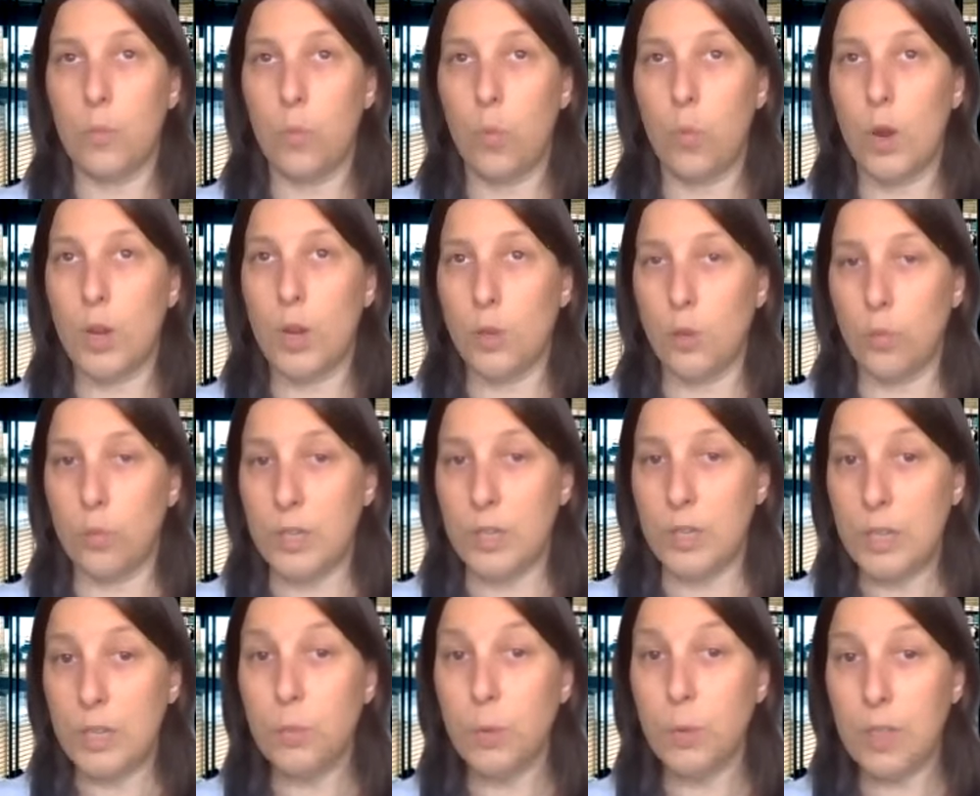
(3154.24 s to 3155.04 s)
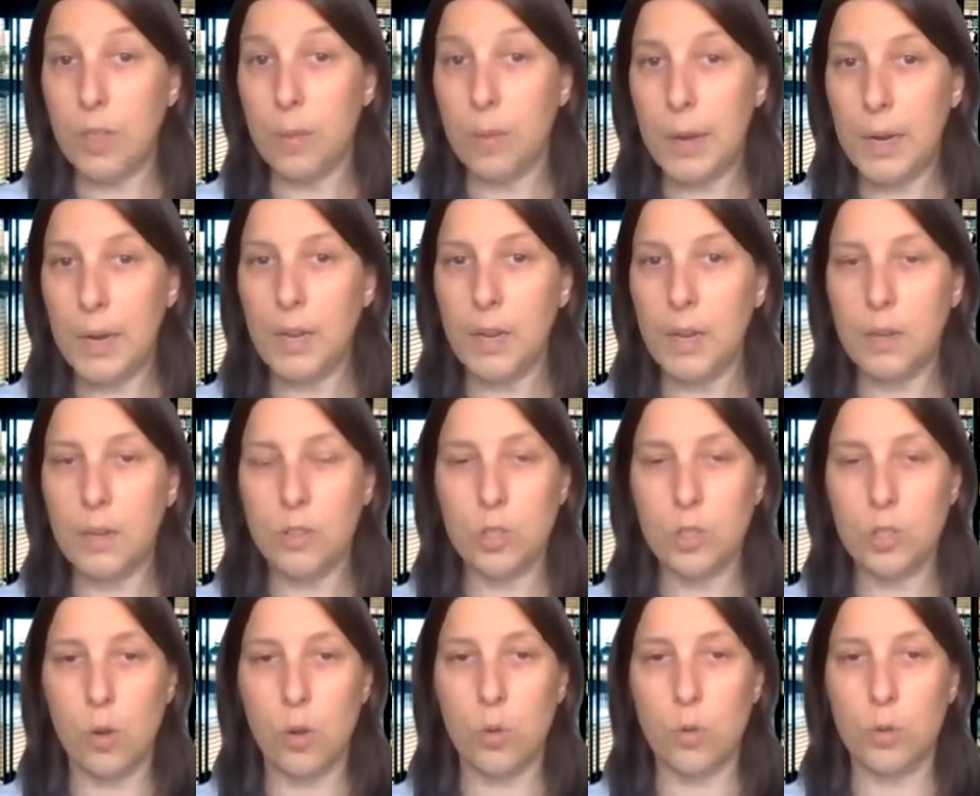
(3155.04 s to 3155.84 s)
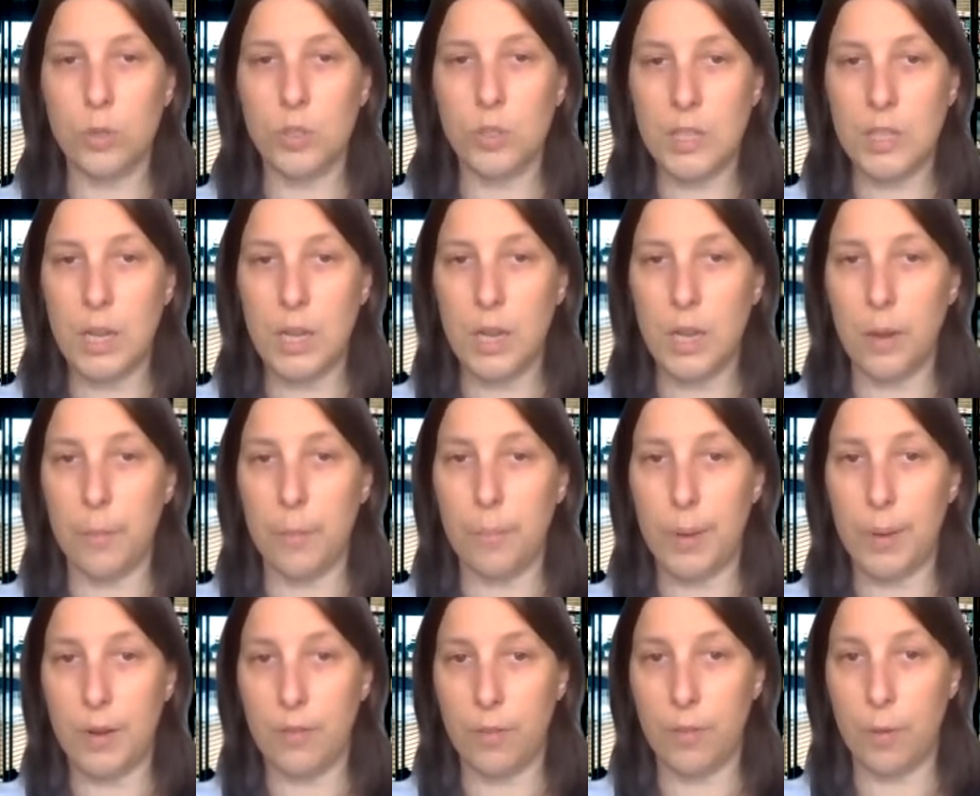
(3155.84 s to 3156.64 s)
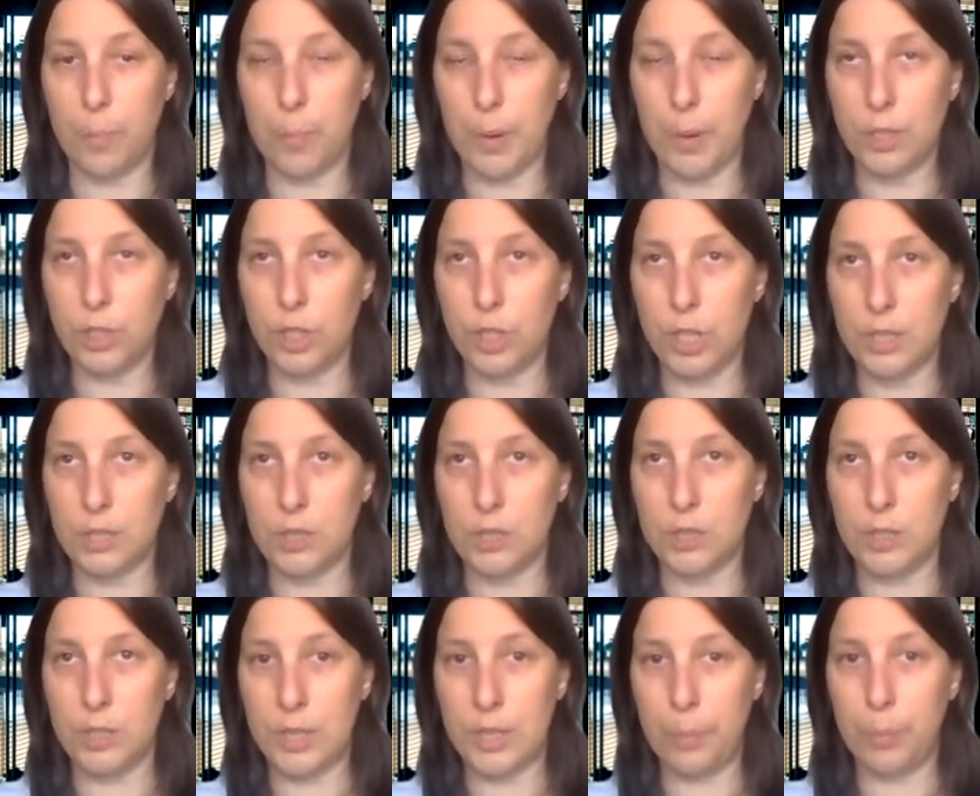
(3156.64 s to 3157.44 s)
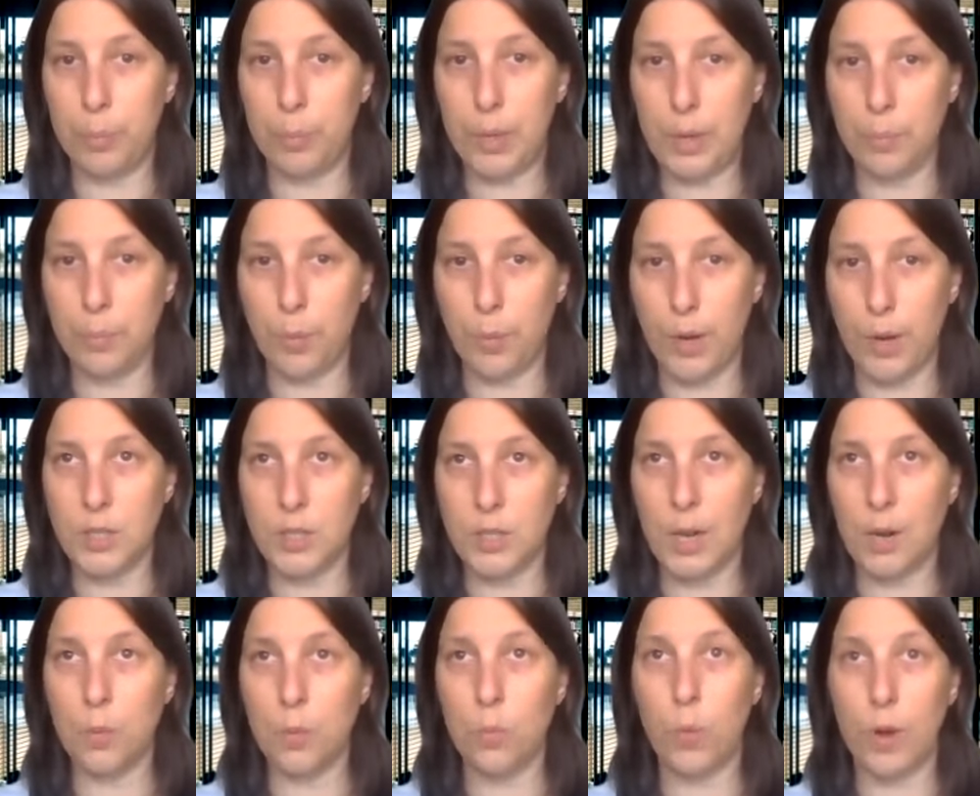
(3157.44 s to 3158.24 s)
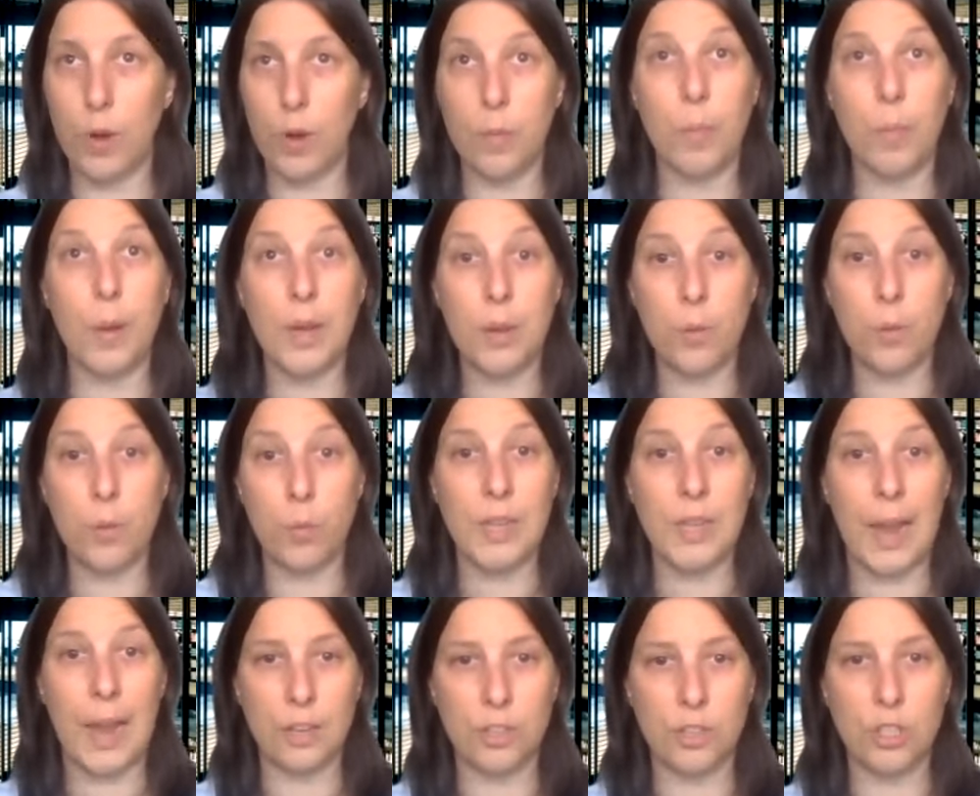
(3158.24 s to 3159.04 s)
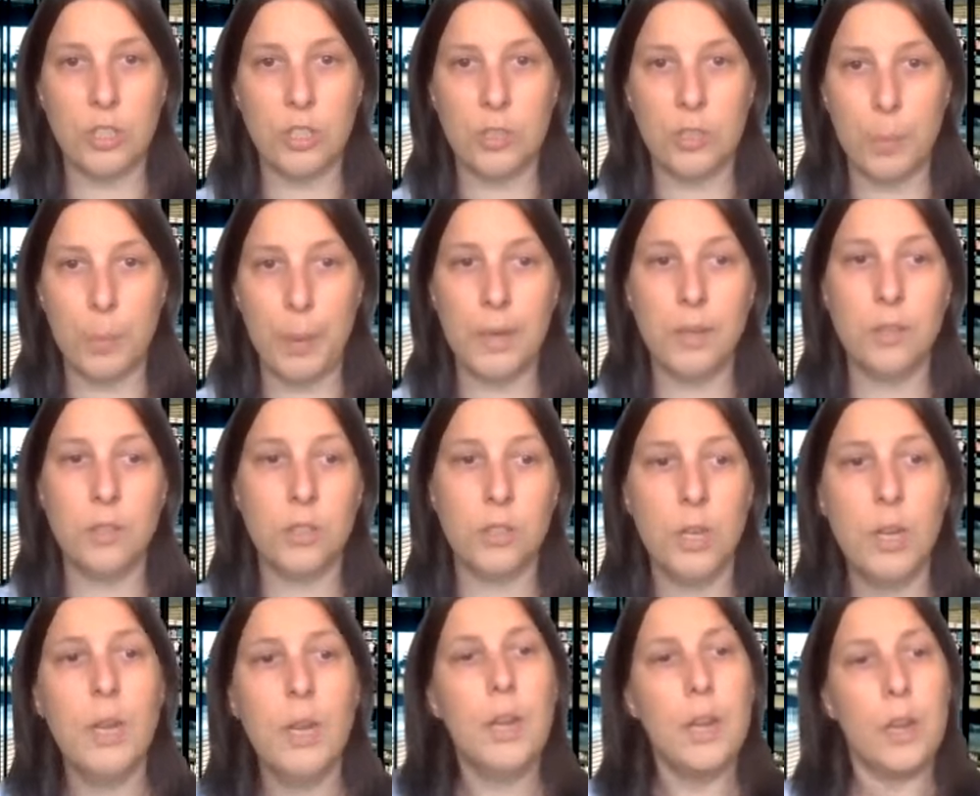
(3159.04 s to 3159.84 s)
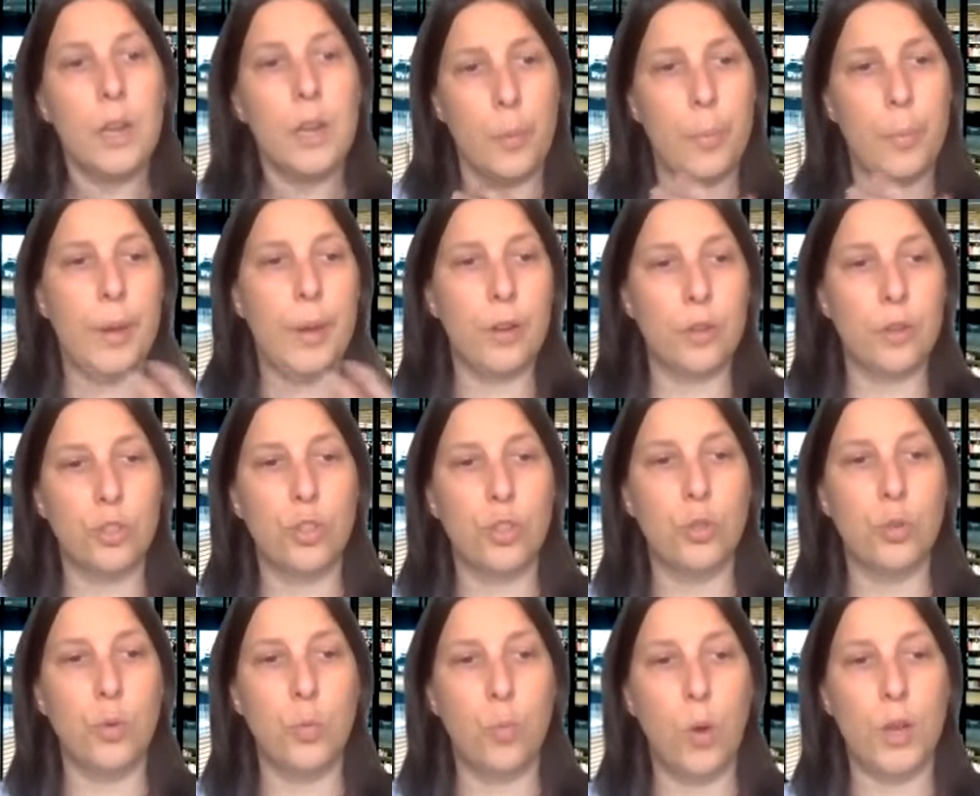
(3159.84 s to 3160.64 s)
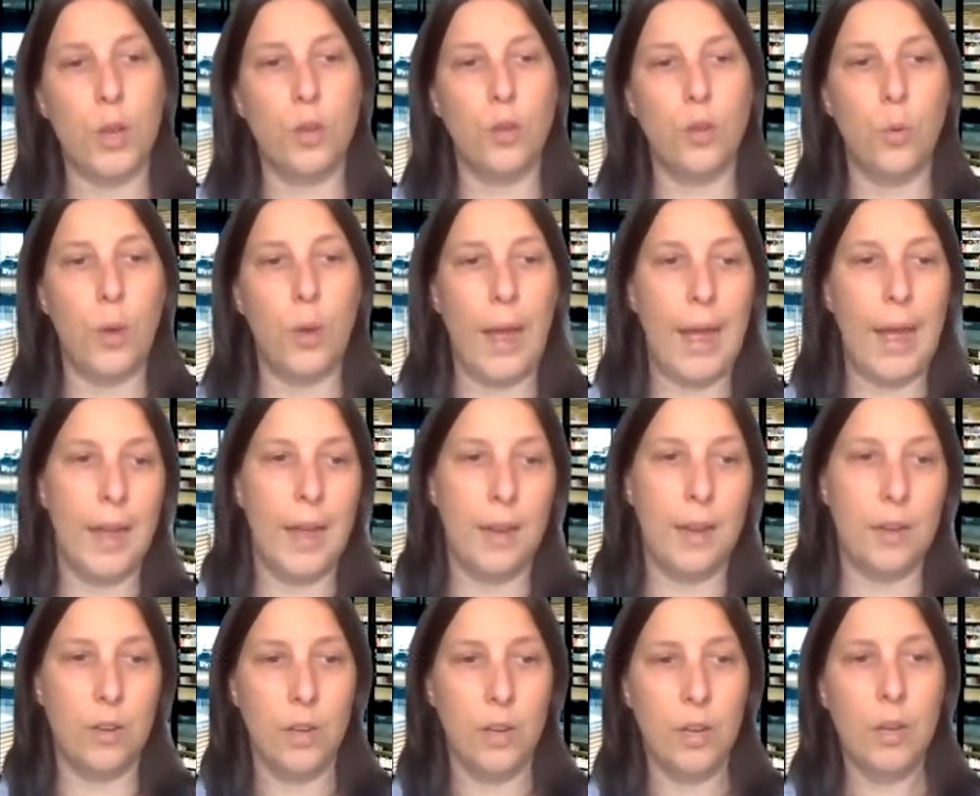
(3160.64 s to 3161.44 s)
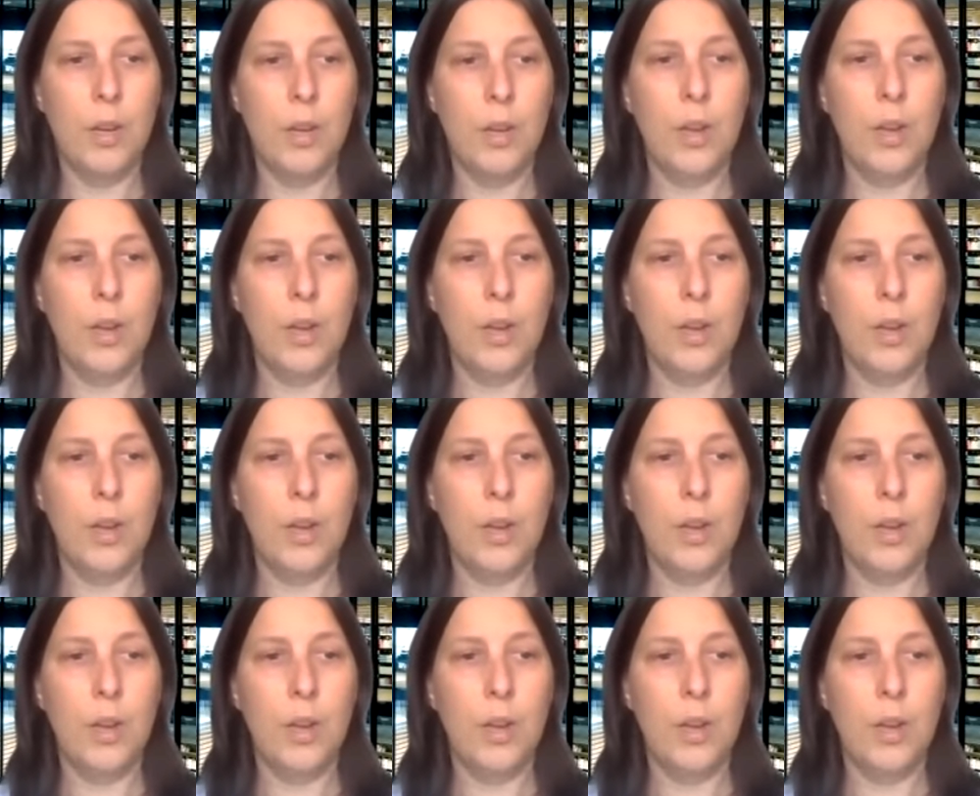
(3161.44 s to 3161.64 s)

what you did with the money. So seeing a bit of a budget template breakdown where the money was actually spent compared to what you had